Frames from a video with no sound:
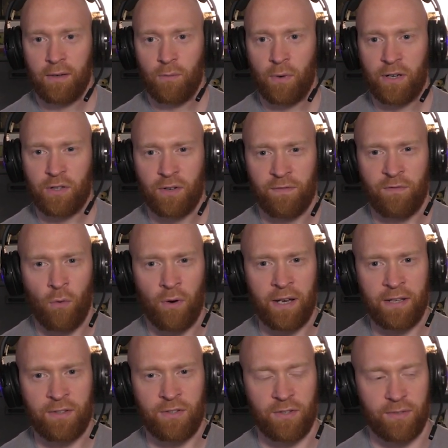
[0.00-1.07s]
which
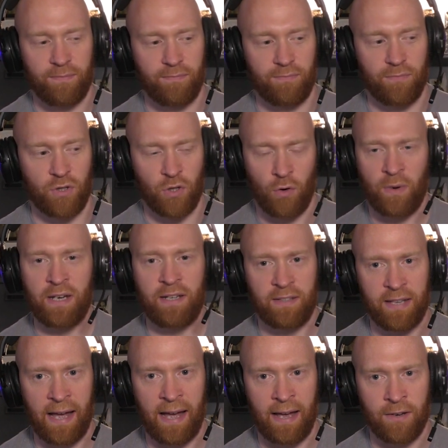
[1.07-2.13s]
avoids screen
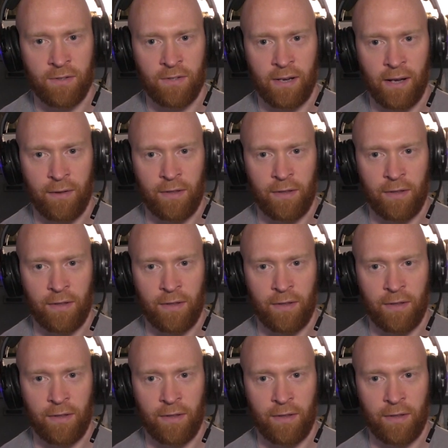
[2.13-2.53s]
tear, doesn't it?